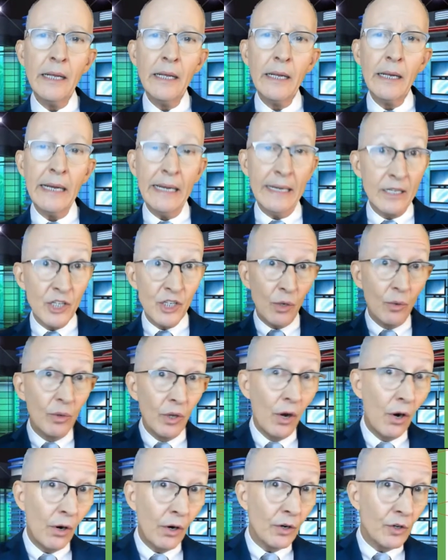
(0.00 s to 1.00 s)
And it's so
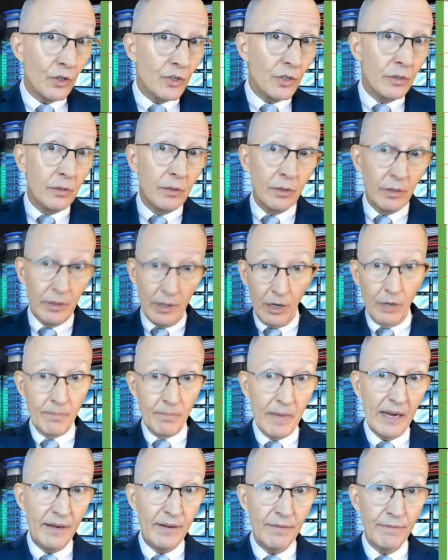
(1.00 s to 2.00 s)
large on
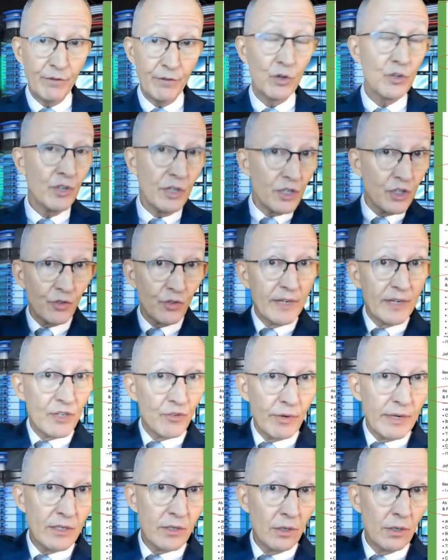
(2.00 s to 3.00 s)
my version, it's three
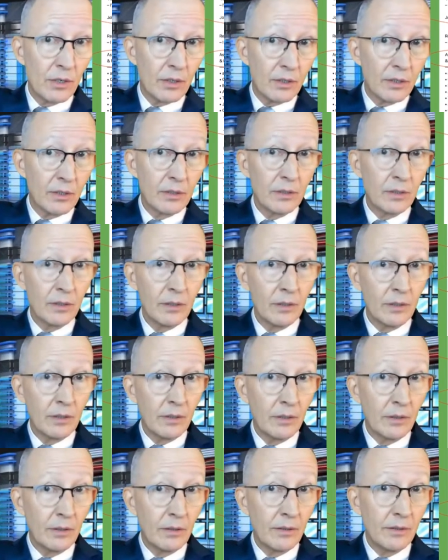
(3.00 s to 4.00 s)
screens long.
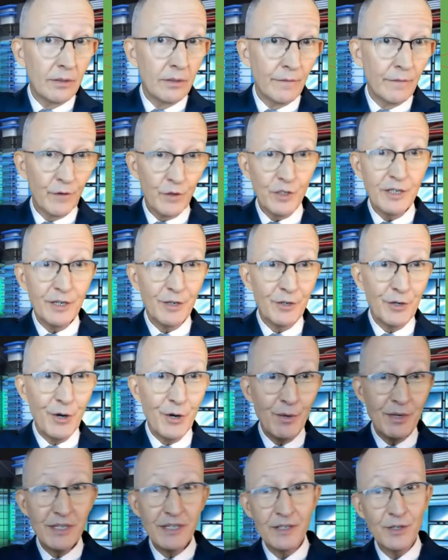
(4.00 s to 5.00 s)
First thing you'll
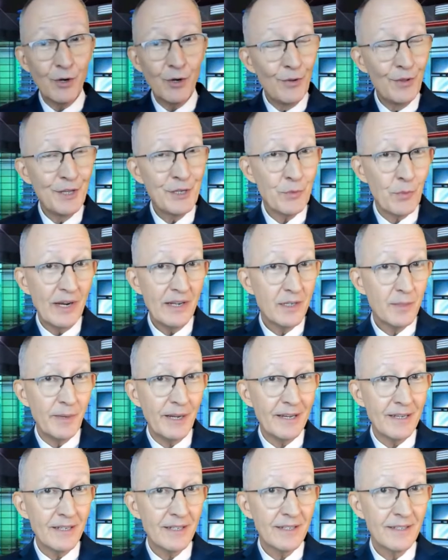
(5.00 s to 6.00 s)
notice is all this white
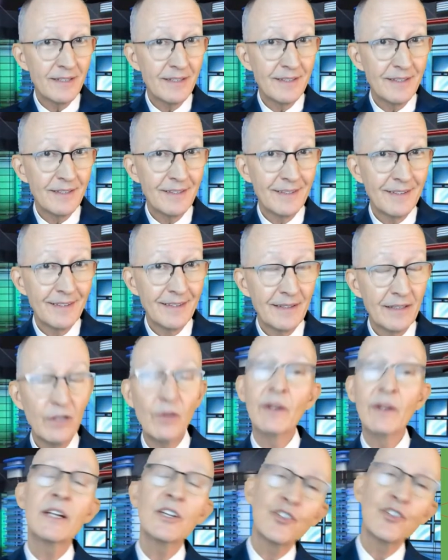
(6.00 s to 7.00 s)
space. The
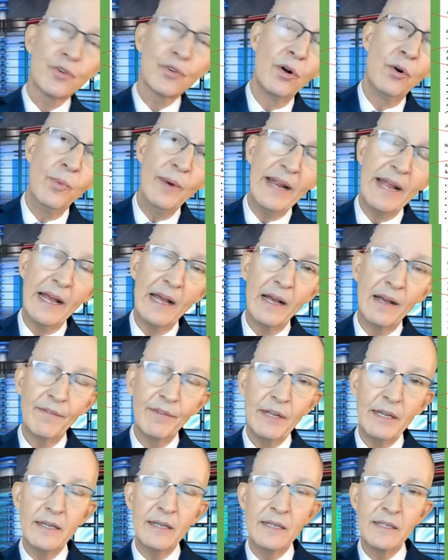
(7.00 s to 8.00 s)
only control we have
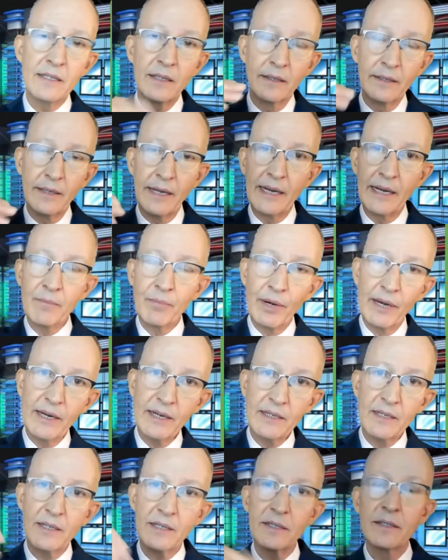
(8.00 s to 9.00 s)
is the line
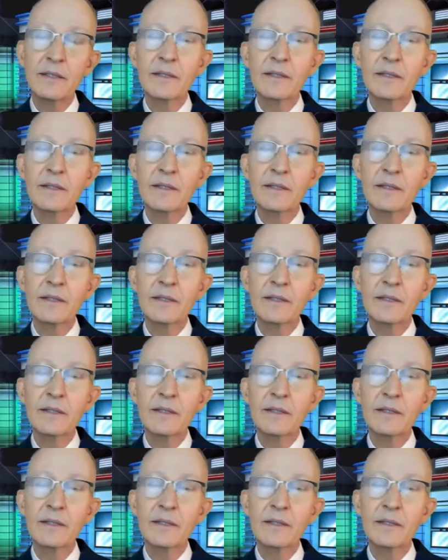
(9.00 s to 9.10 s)
breaks,